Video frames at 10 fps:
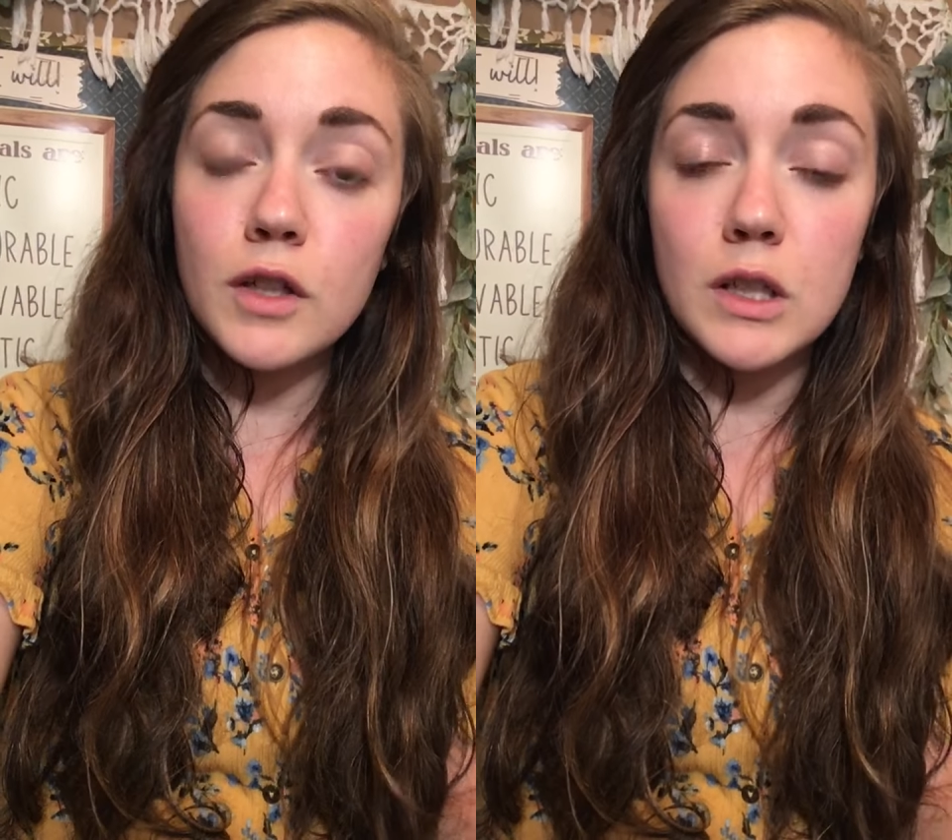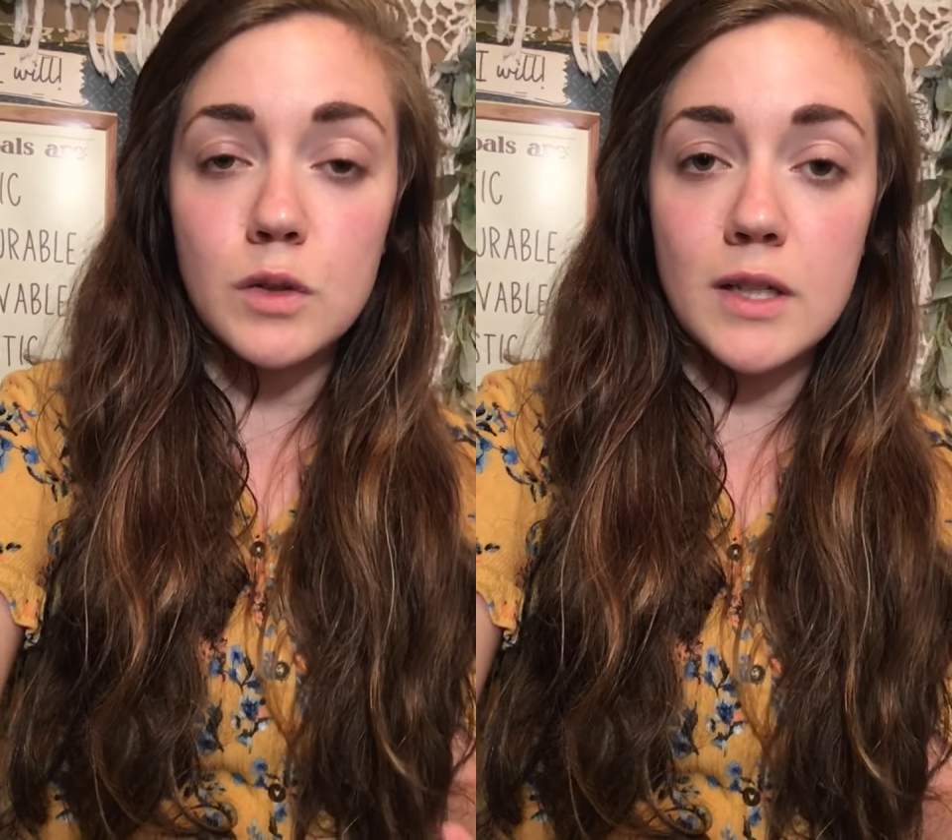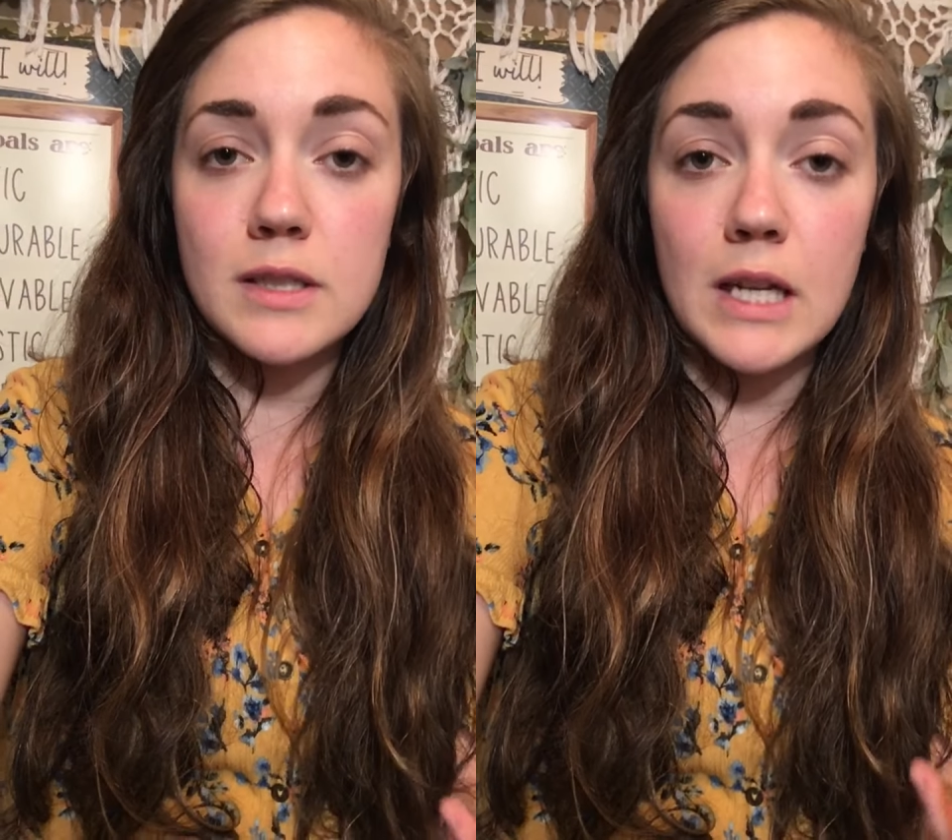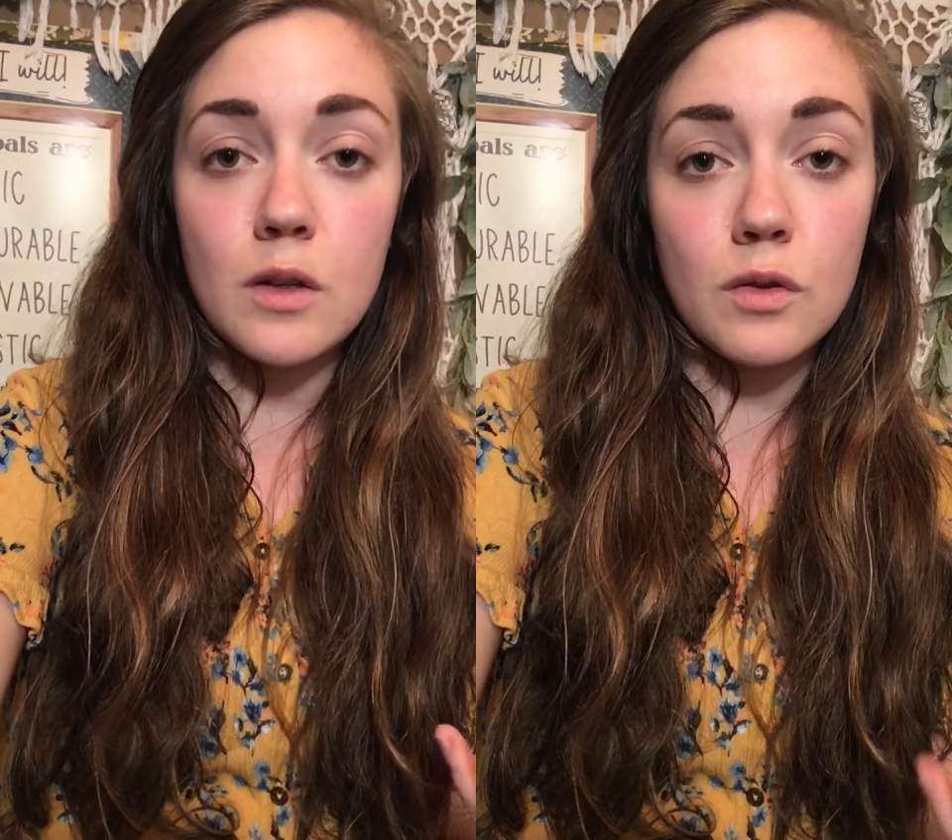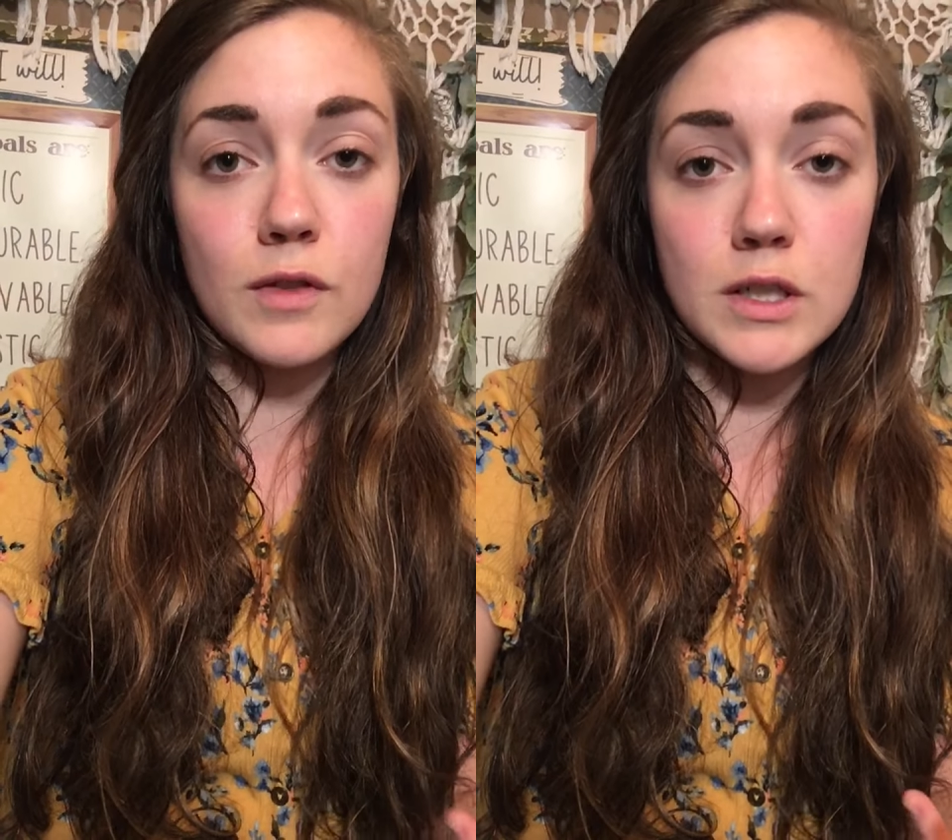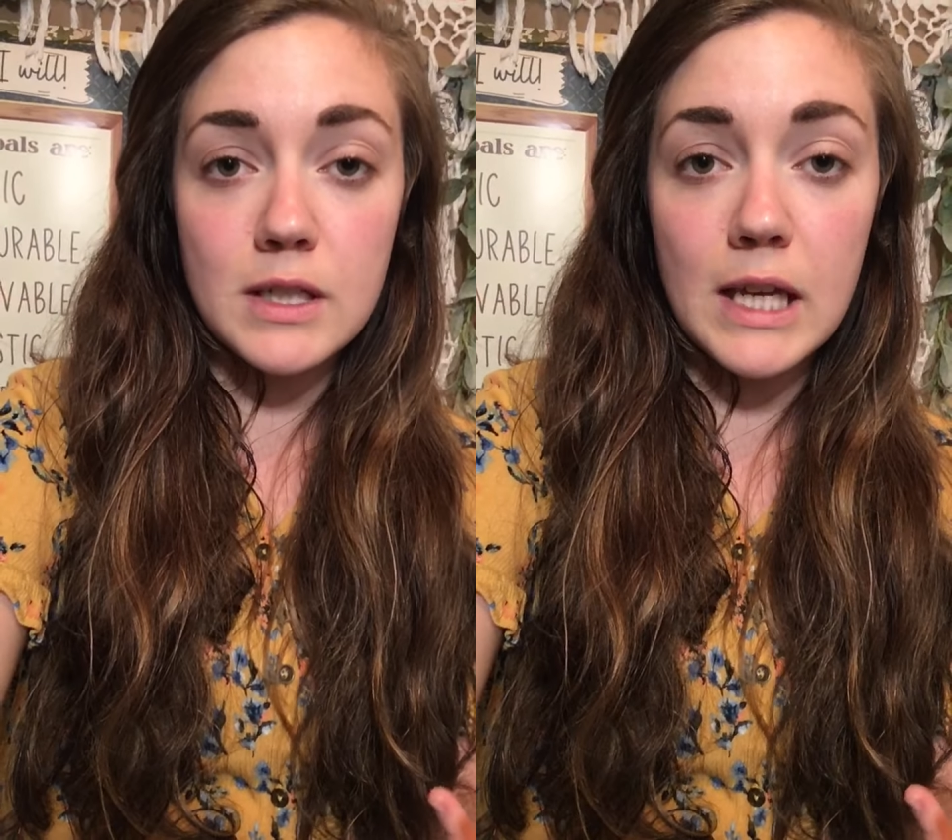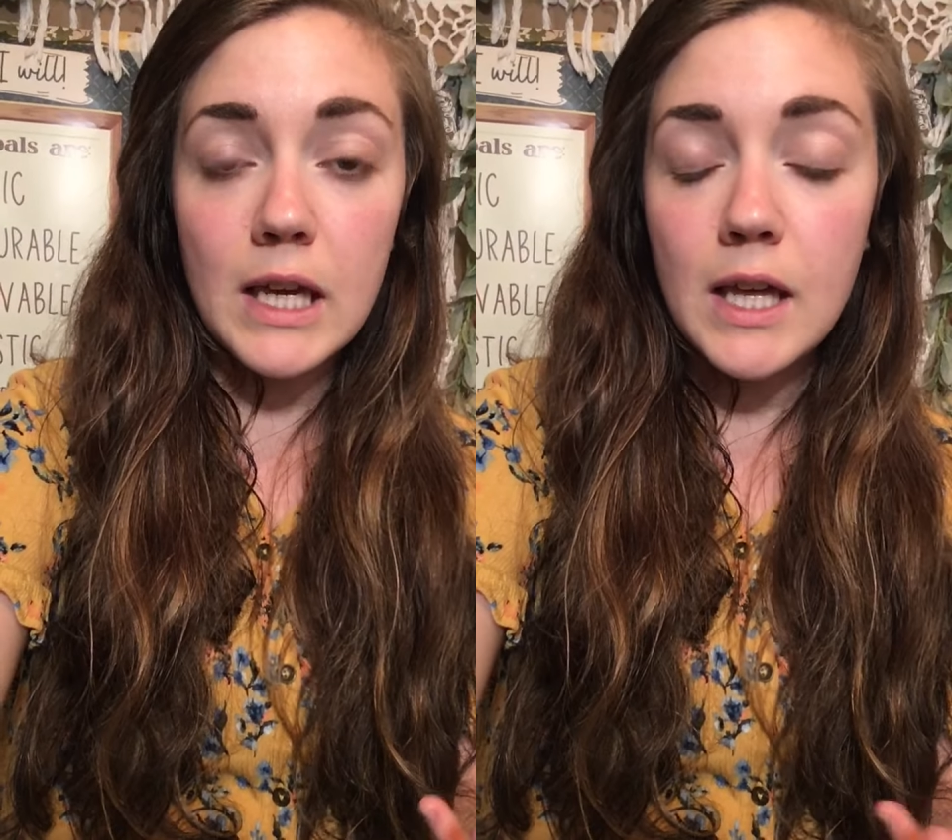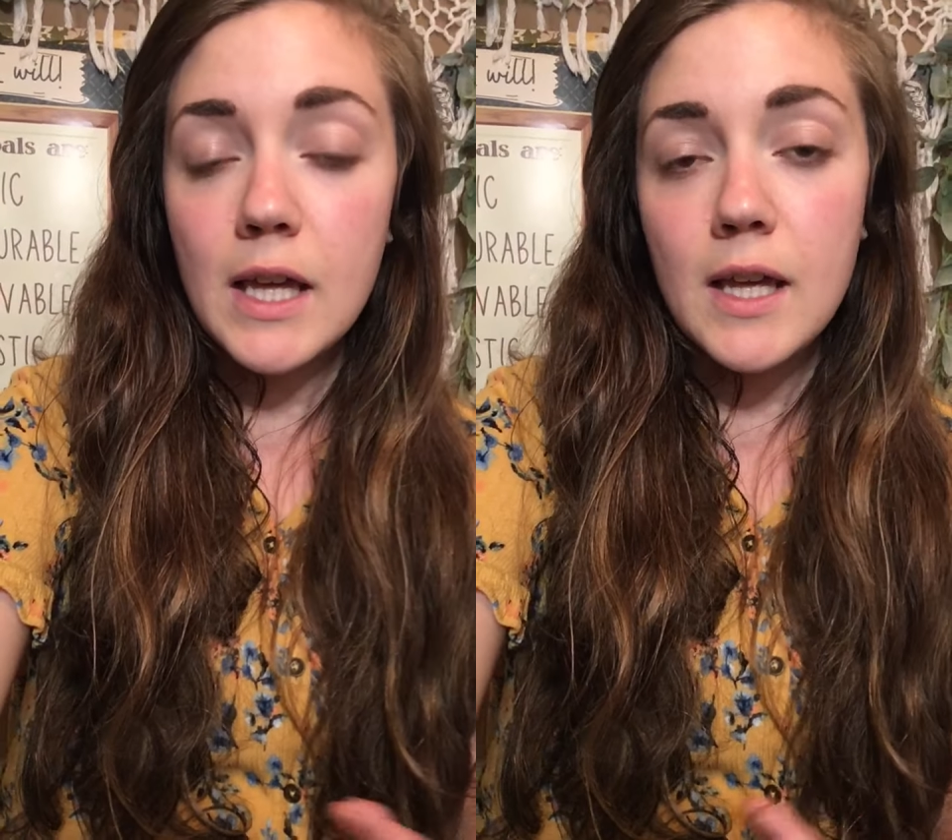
for Utah State University.